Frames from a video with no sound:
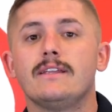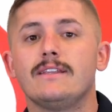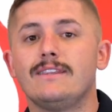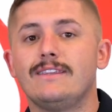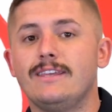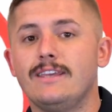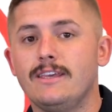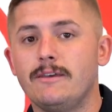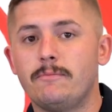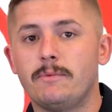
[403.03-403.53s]

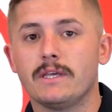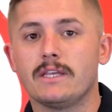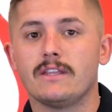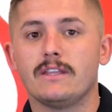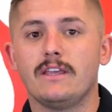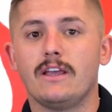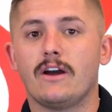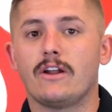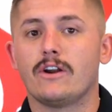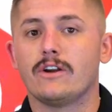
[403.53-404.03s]

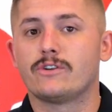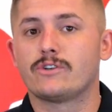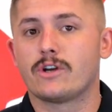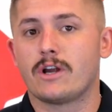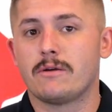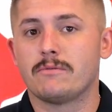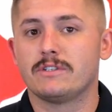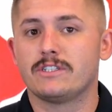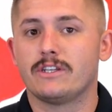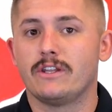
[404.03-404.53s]
Typically on our
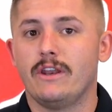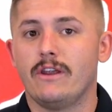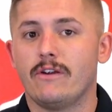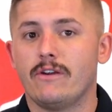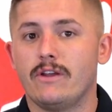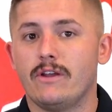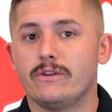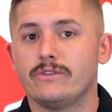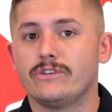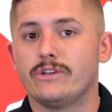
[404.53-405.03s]
trauma
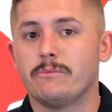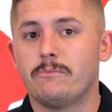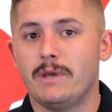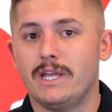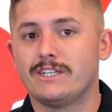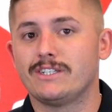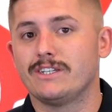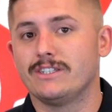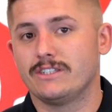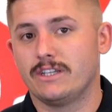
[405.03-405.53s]
scenarios, your
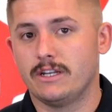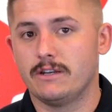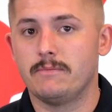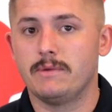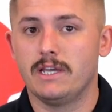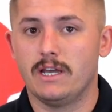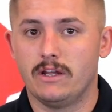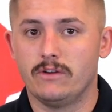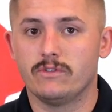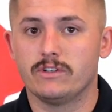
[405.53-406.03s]
patient is going to
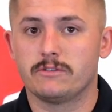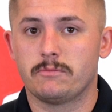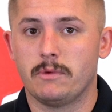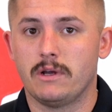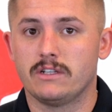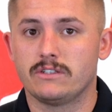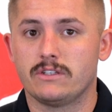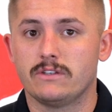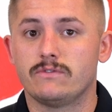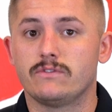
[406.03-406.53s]
be
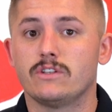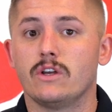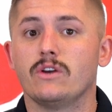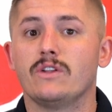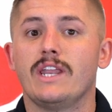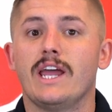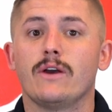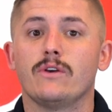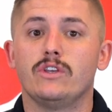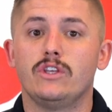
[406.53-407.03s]
unresponsive. So
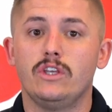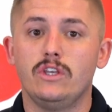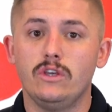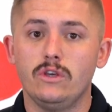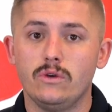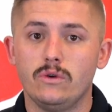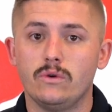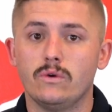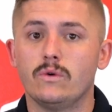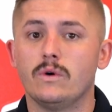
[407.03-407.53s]
now
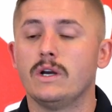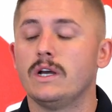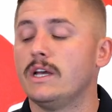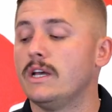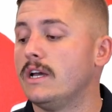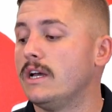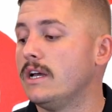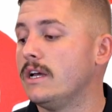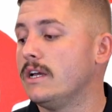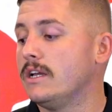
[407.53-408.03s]
you
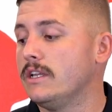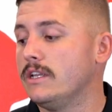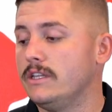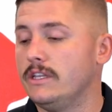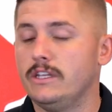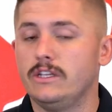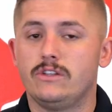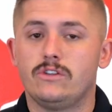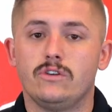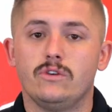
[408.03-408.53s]

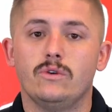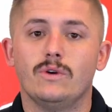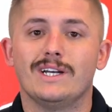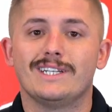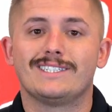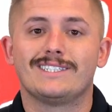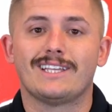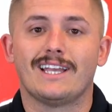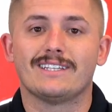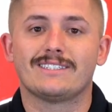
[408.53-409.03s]
need to
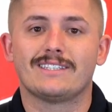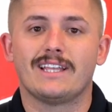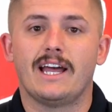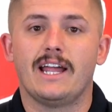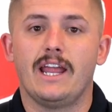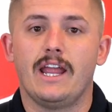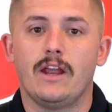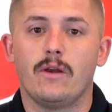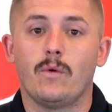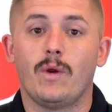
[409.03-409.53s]
assess
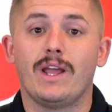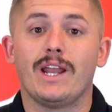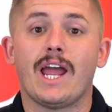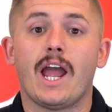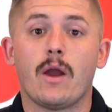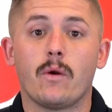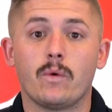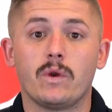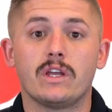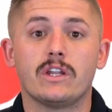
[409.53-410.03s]
that airway. And
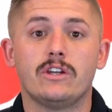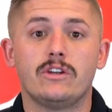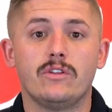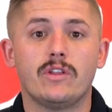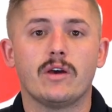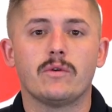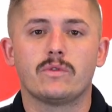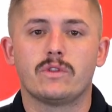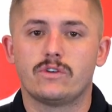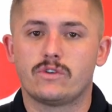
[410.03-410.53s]
how are we going to do
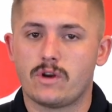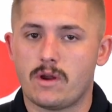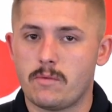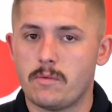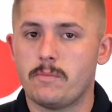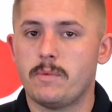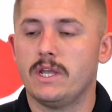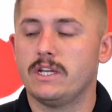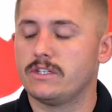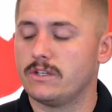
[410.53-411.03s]
that with a
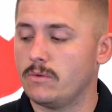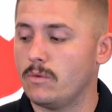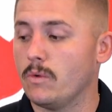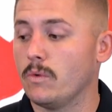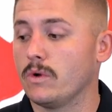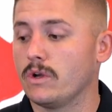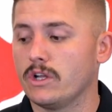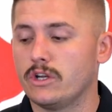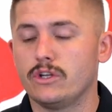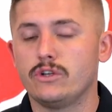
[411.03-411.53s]
trauma patient? Well,
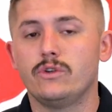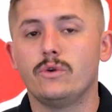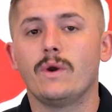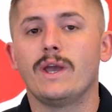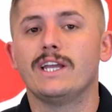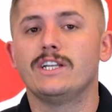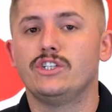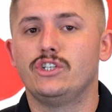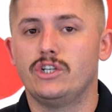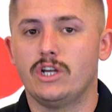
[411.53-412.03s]
we're going to do
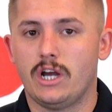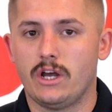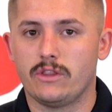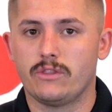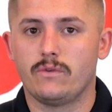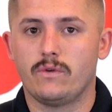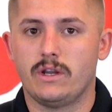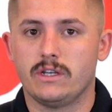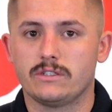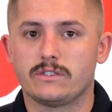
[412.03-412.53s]
a jaw
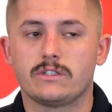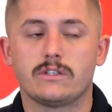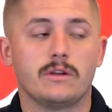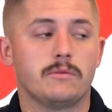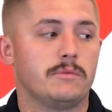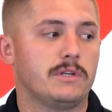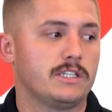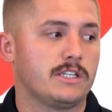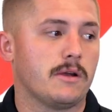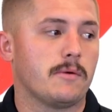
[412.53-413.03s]
thrust.
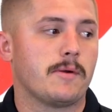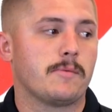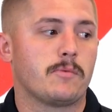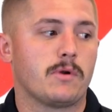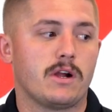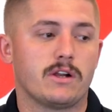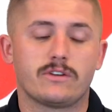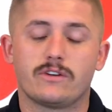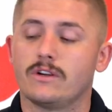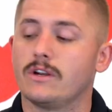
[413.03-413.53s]
I'm going to tell my
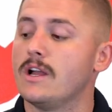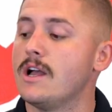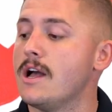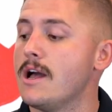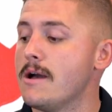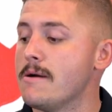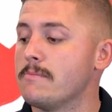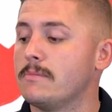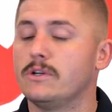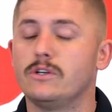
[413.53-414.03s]
proctor,
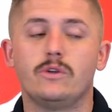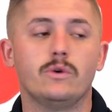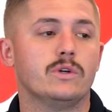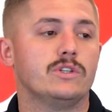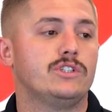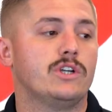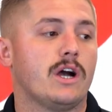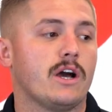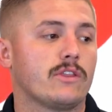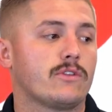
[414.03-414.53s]
I'm going to do
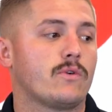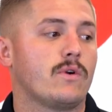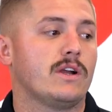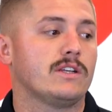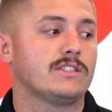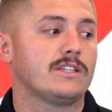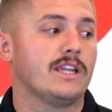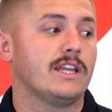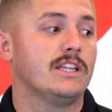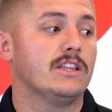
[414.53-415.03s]
a jaw
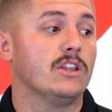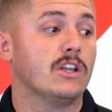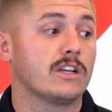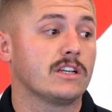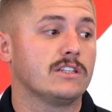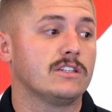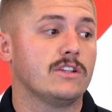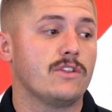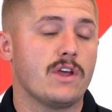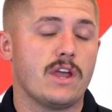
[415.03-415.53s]
thrust and
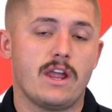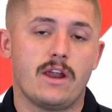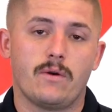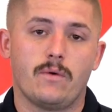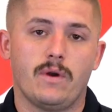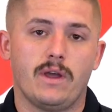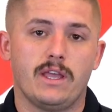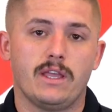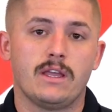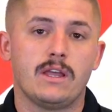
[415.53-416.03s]
look into the
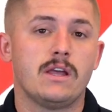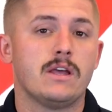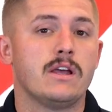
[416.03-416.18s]
airway.